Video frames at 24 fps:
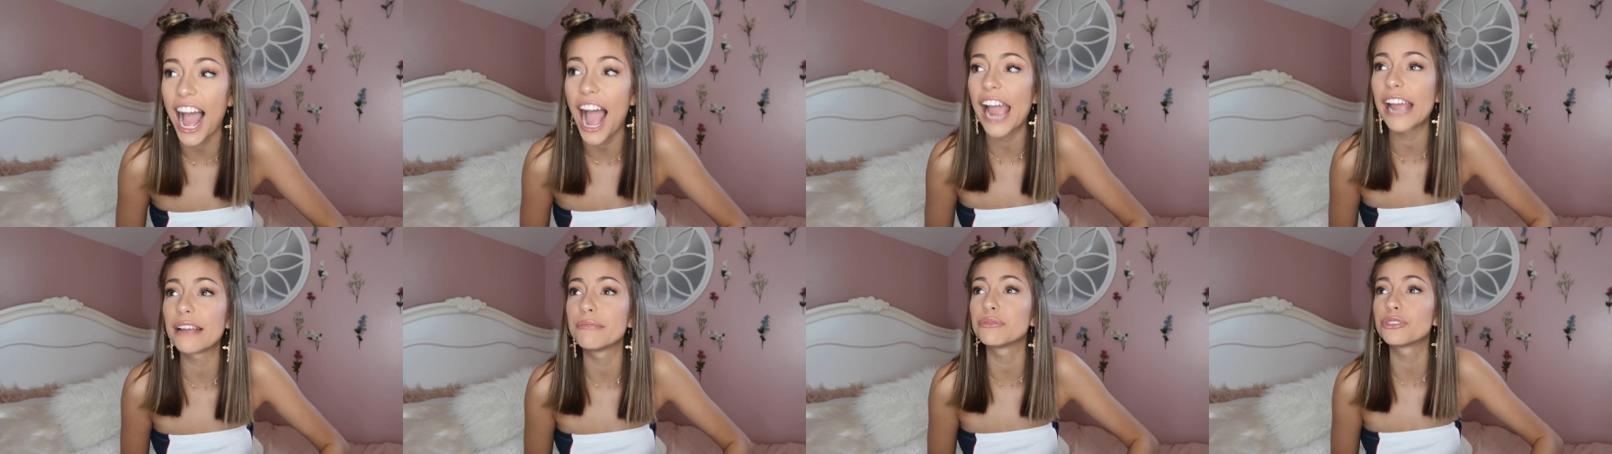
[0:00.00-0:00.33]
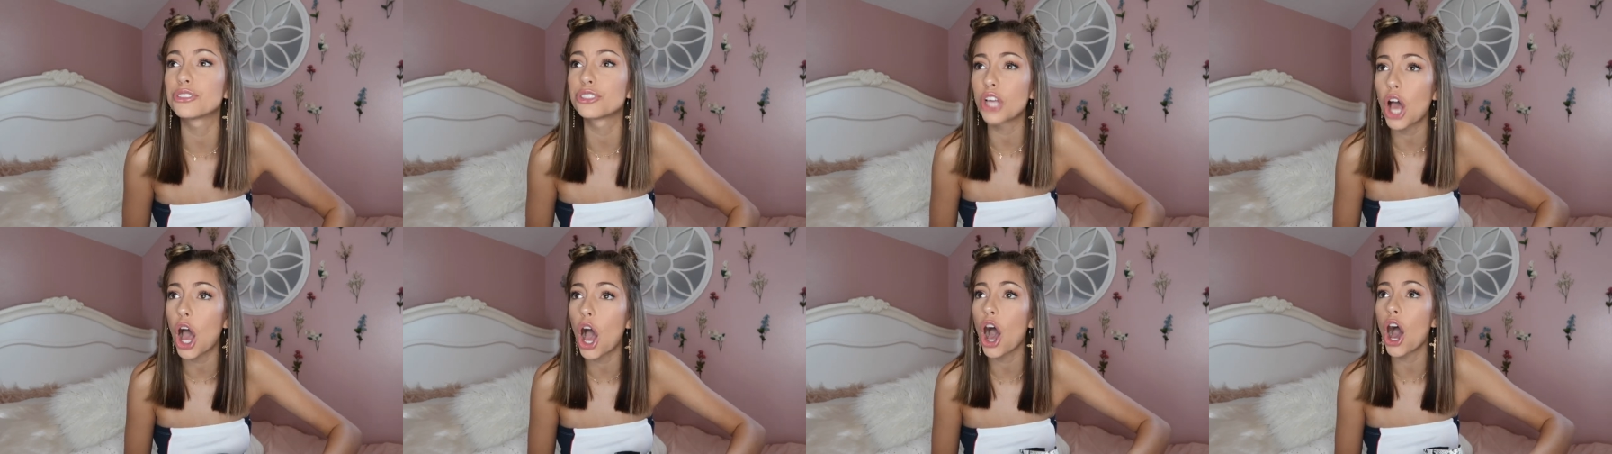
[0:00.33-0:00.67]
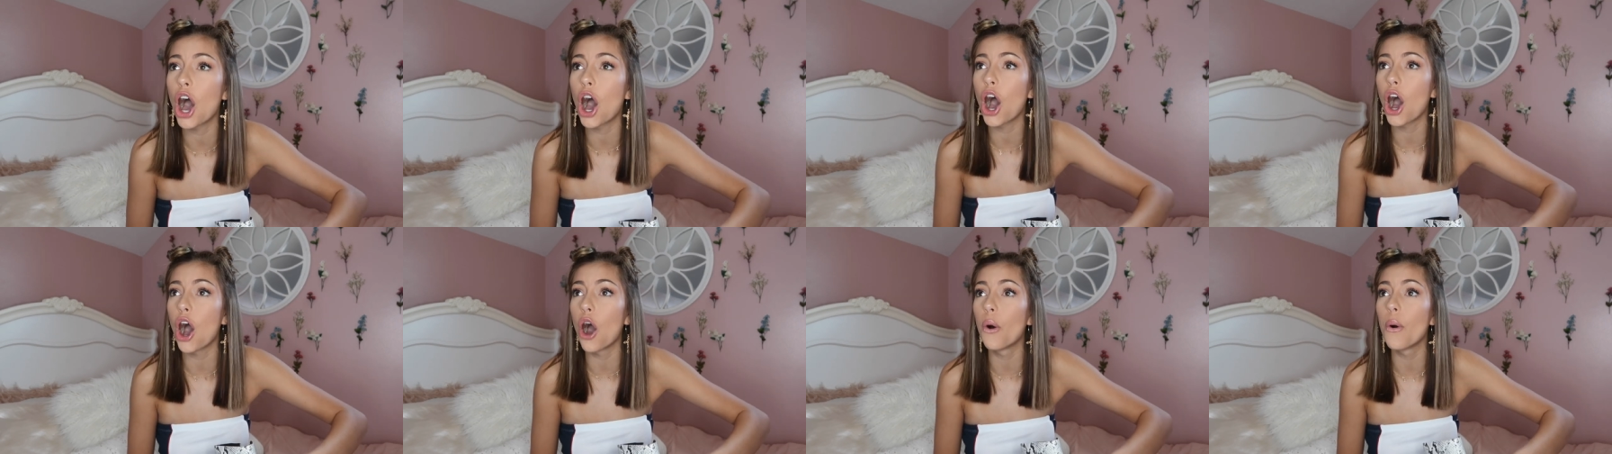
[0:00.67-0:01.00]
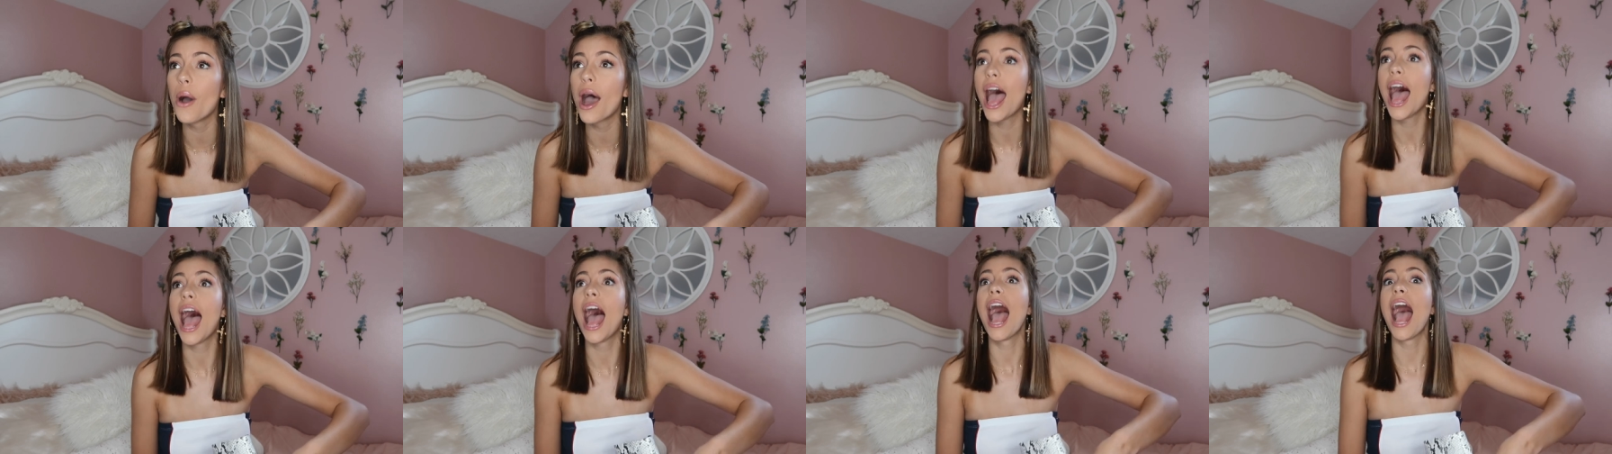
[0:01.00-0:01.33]
I'm
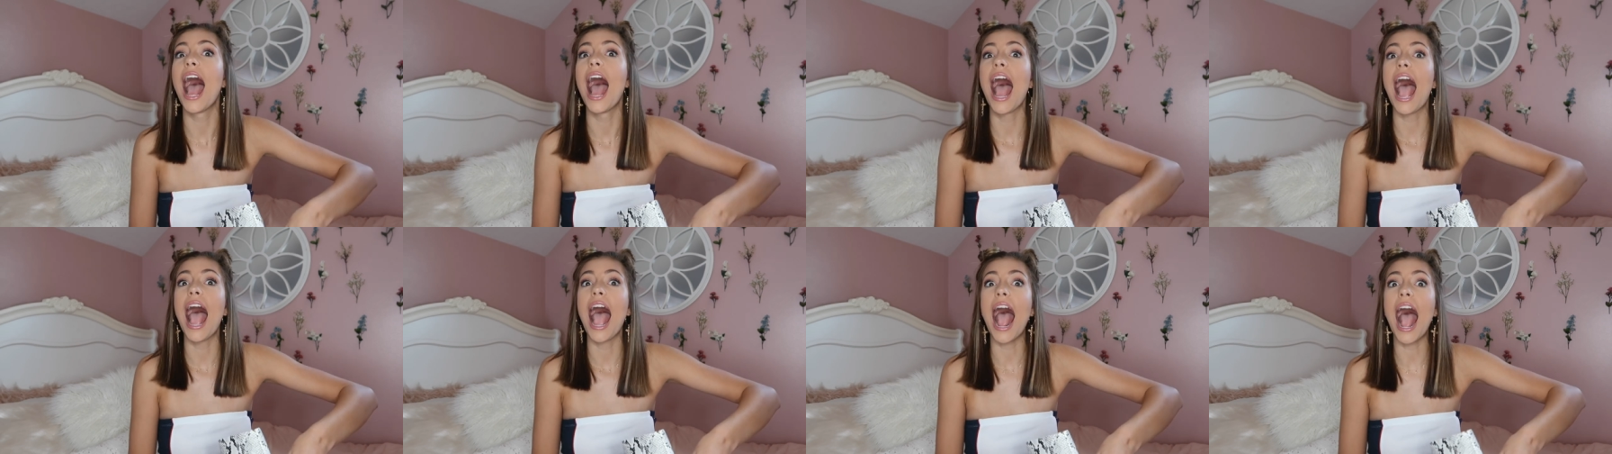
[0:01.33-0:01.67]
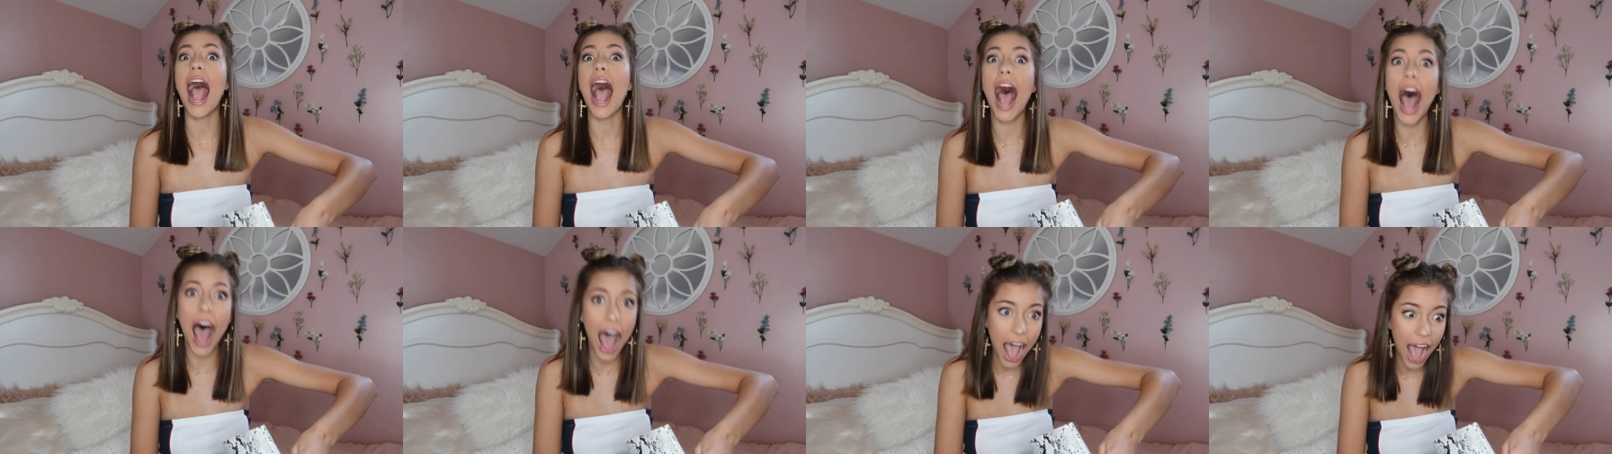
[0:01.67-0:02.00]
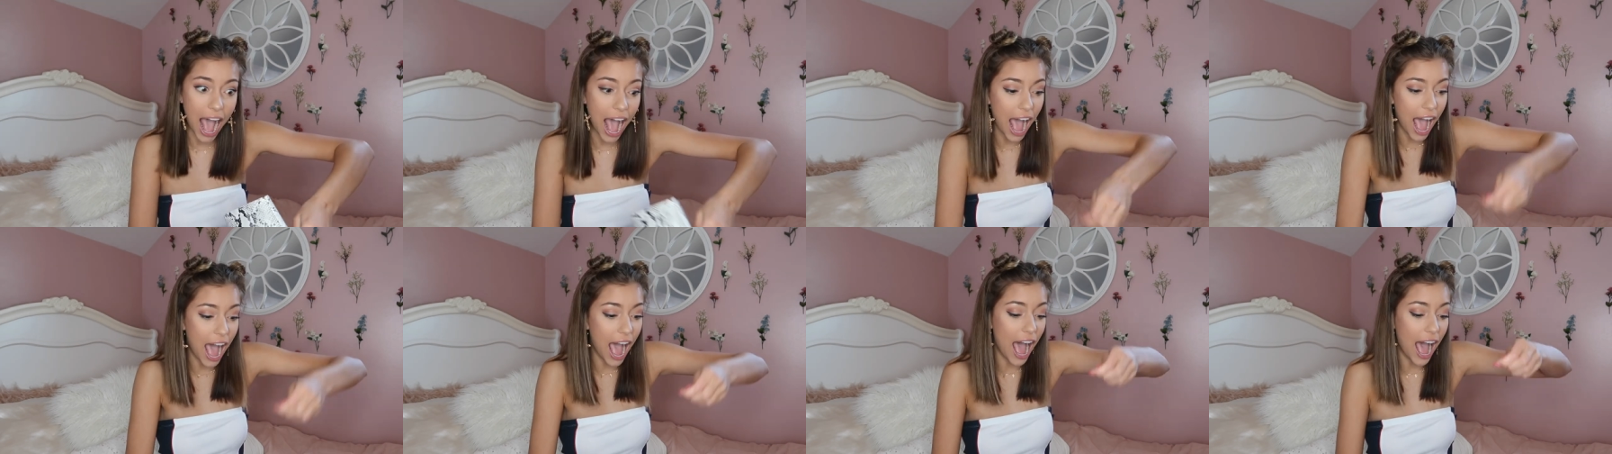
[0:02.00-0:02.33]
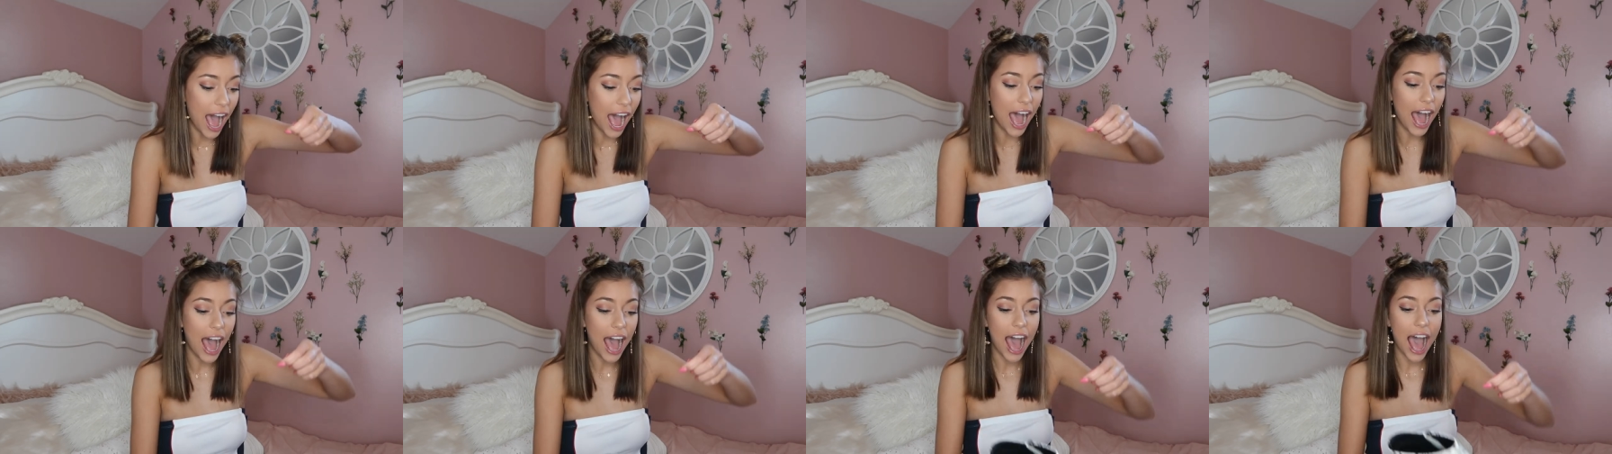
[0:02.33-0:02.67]
so,
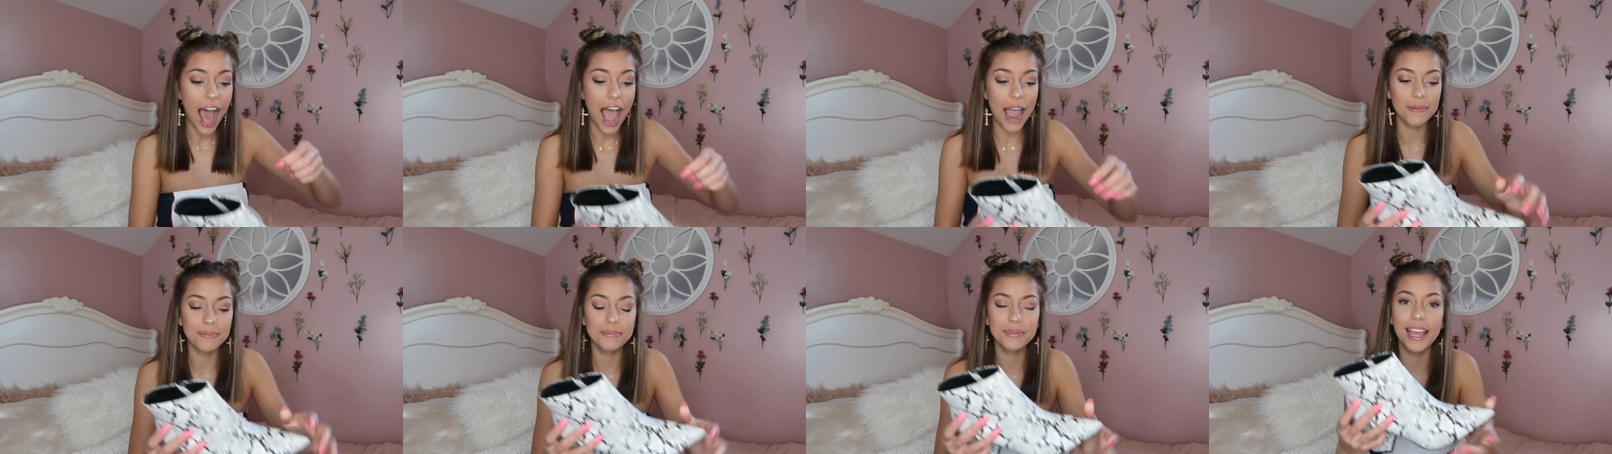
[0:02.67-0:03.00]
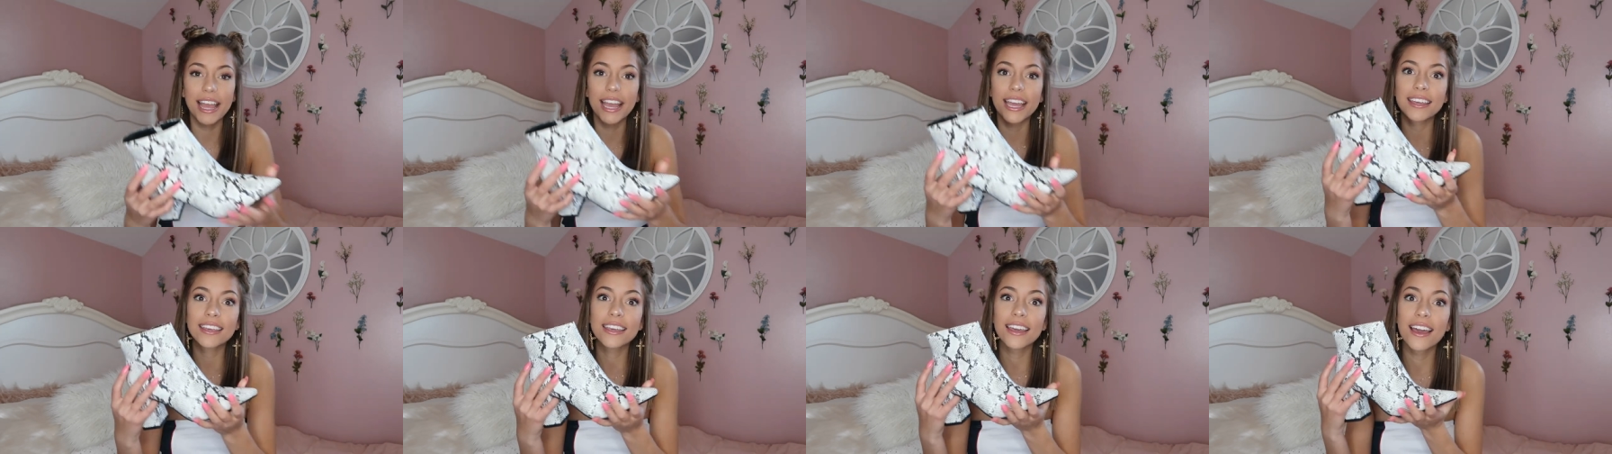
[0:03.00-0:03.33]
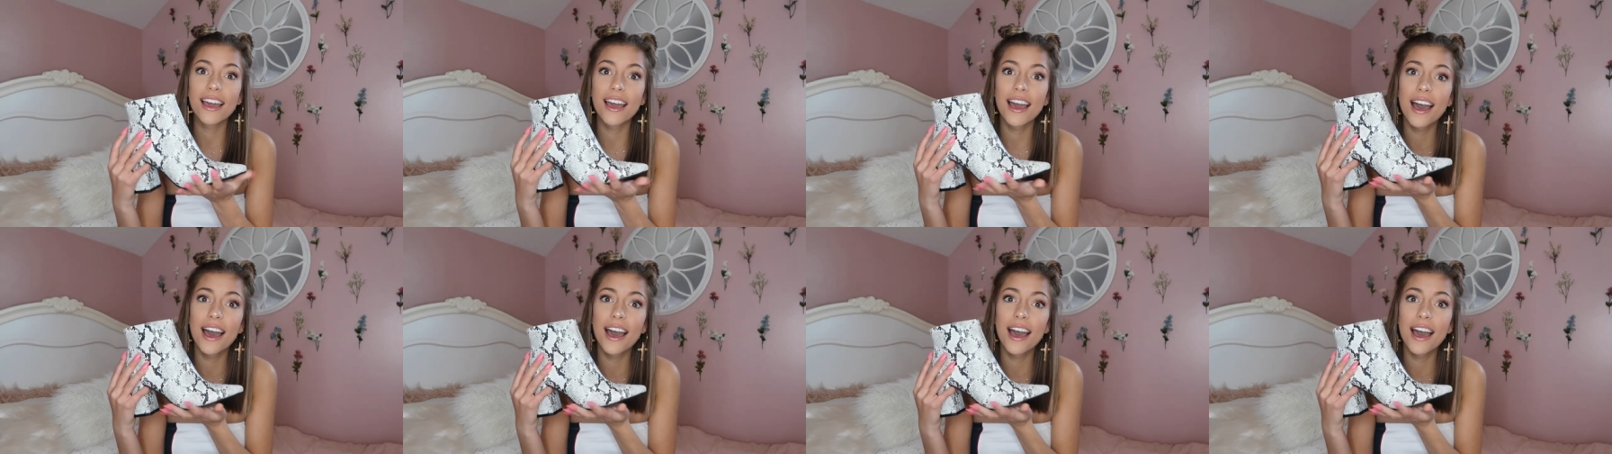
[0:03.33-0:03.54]
ah! I'm like,